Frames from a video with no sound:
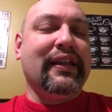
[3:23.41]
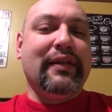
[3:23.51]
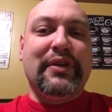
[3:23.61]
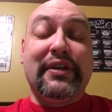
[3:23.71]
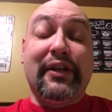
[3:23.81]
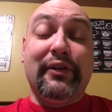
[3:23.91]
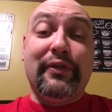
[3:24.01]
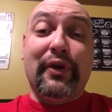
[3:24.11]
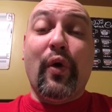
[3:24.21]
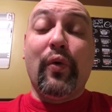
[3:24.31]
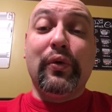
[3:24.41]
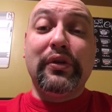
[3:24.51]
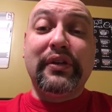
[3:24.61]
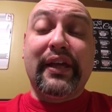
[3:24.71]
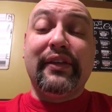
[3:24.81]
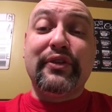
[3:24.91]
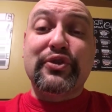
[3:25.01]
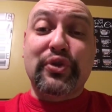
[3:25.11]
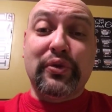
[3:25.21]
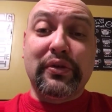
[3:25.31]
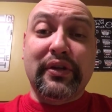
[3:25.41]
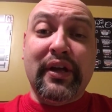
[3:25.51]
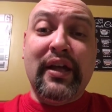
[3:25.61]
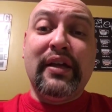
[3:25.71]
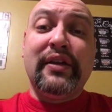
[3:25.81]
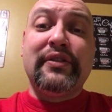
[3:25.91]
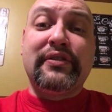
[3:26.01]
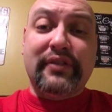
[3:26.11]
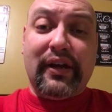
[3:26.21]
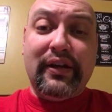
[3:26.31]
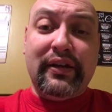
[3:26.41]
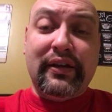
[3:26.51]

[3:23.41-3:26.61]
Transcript: let me tell you, the cold and the shoulder suck.